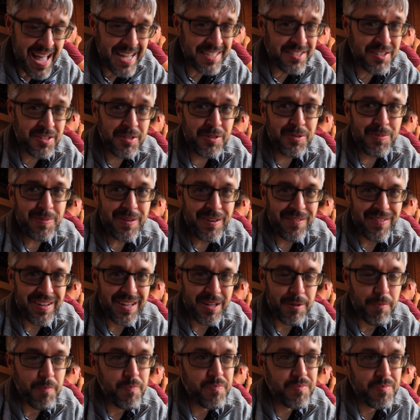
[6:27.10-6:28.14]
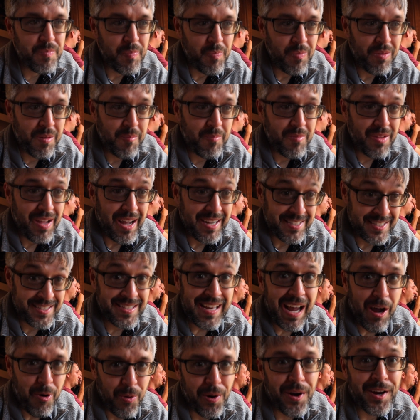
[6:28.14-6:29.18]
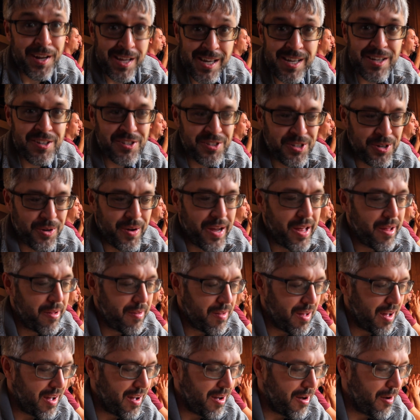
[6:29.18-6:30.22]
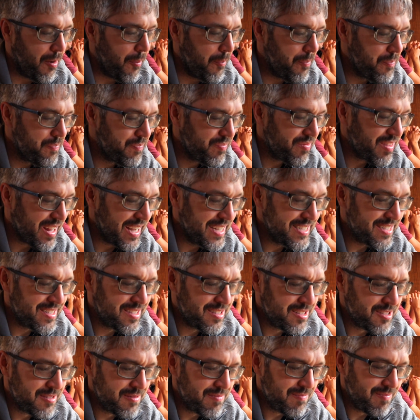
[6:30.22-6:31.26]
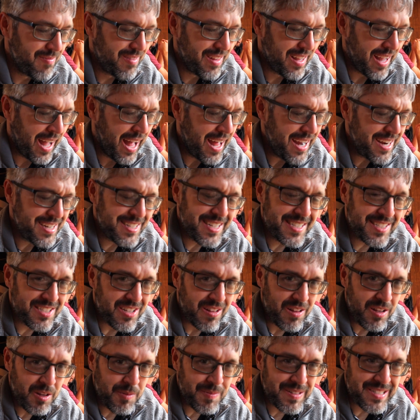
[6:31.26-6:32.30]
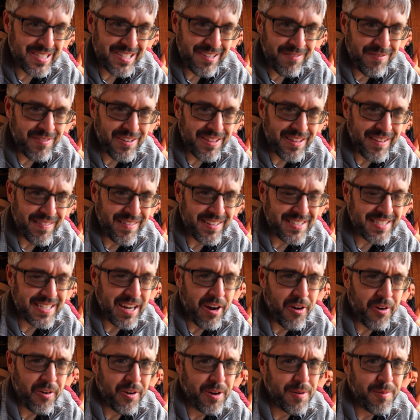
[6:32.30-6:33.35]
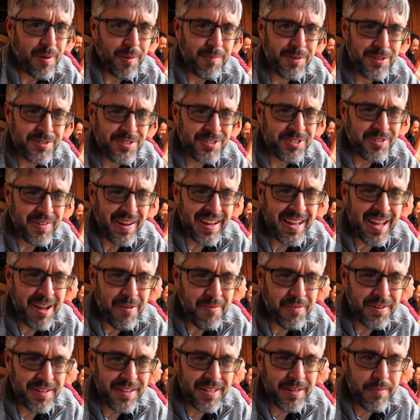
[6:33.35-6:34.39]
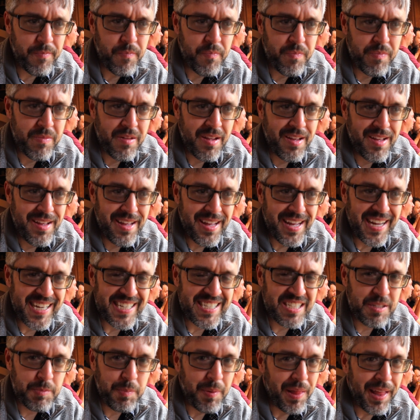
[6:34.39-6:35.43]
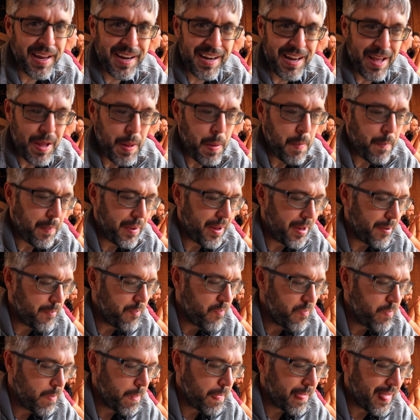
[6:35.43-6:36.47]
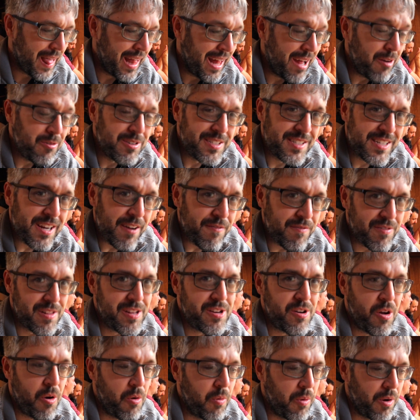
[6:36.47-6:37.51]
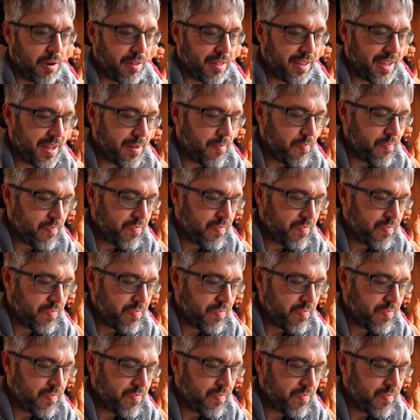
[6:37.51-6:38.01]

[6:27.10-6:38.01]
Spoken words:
a little bit of a sour kick to it. It kind of tastes a little bit different than the sour cream I'm used to. I can't really explain it, but that was definitely noteworthy.